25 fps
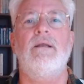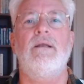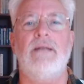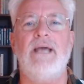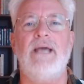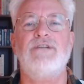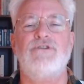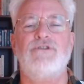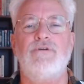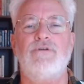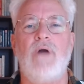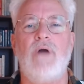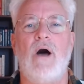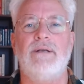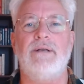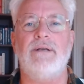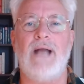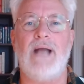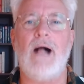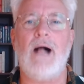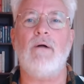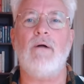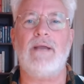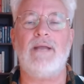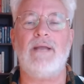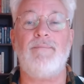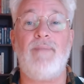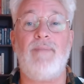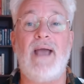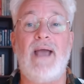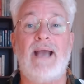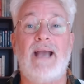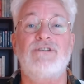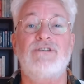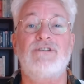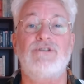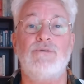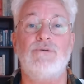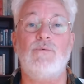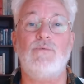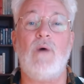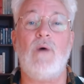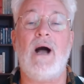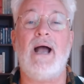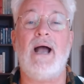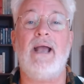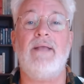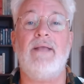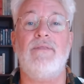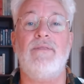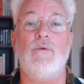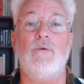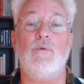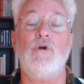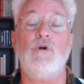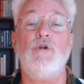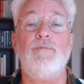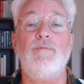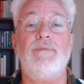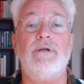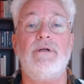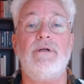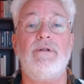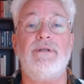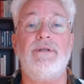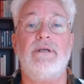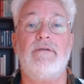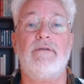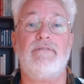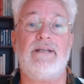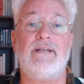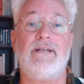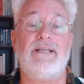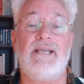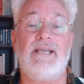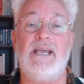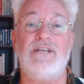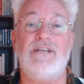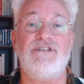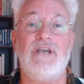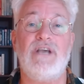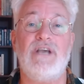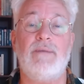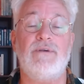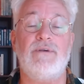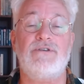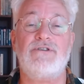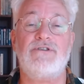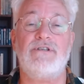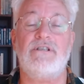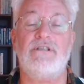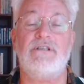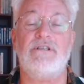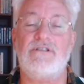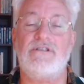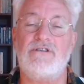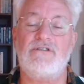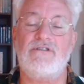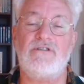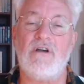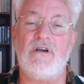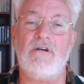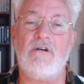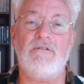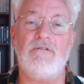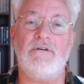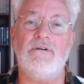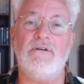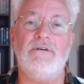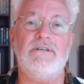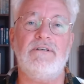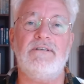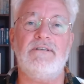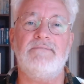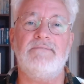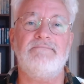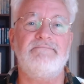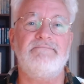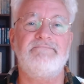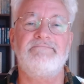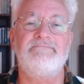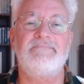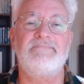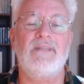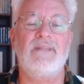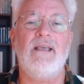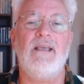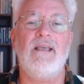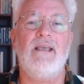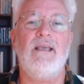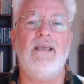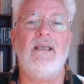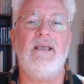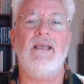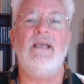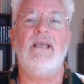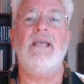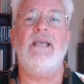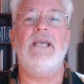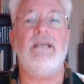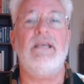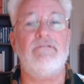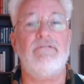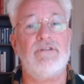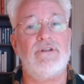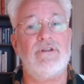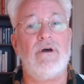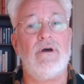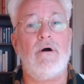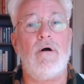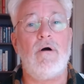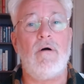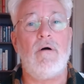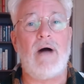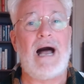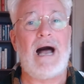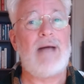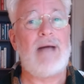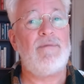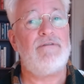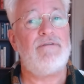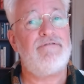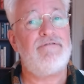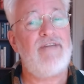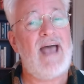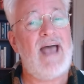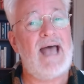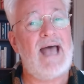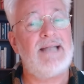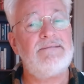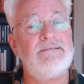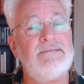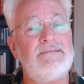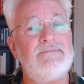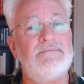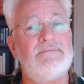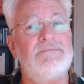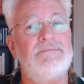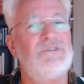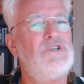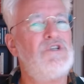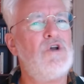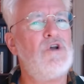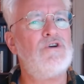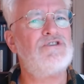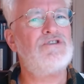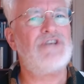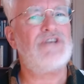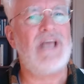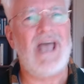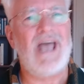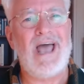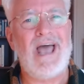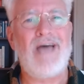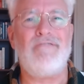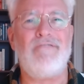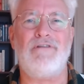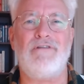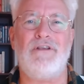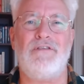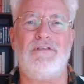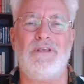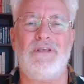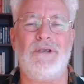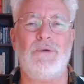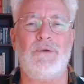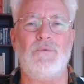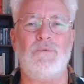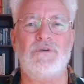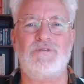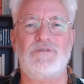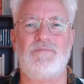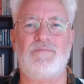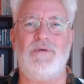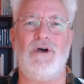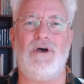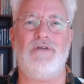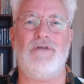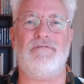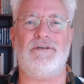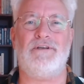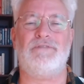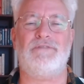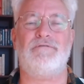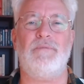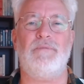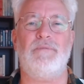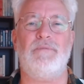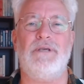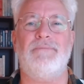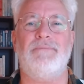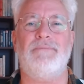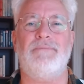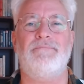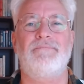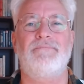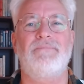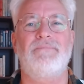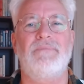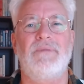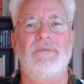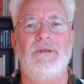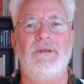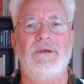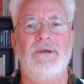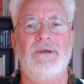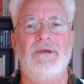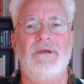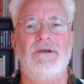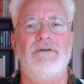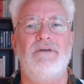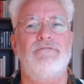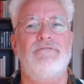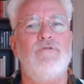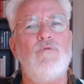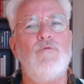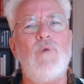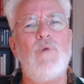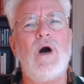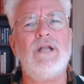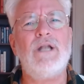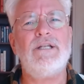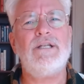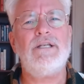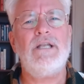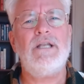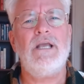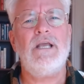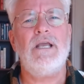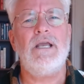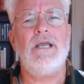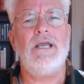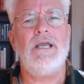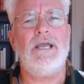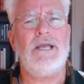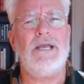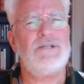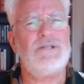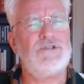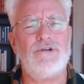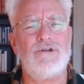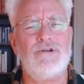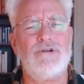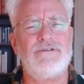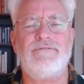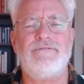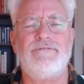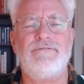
Later on, I'll get back to why the world building of N.K. Jemisin is so good. Even though I'm a fan, not everything was perfect for me. For one, it's not a